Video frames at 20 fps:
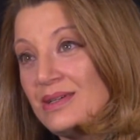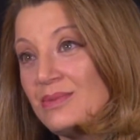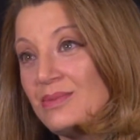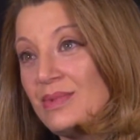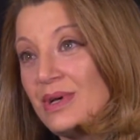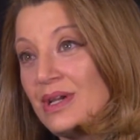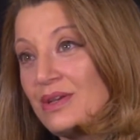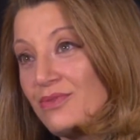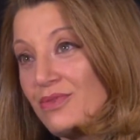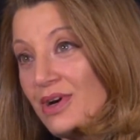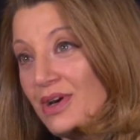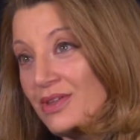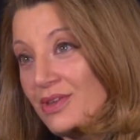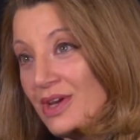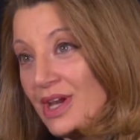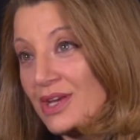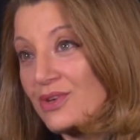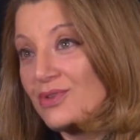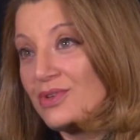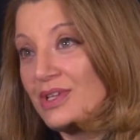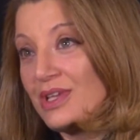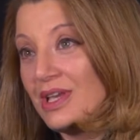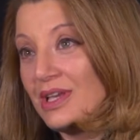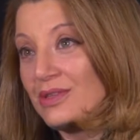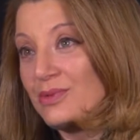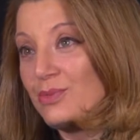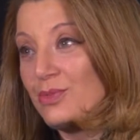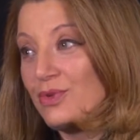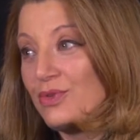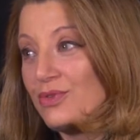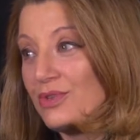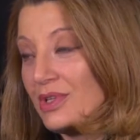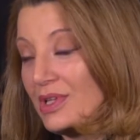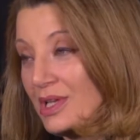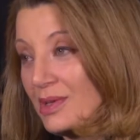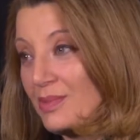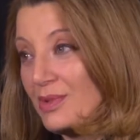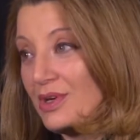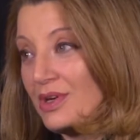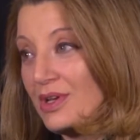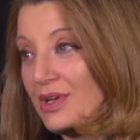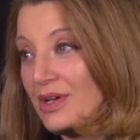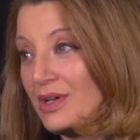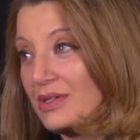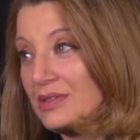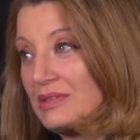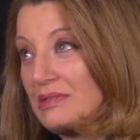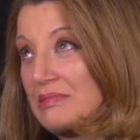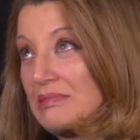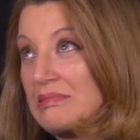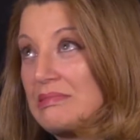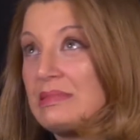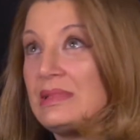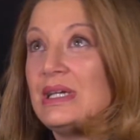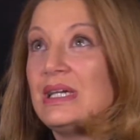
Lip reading: My father actually had moved to Liberia in,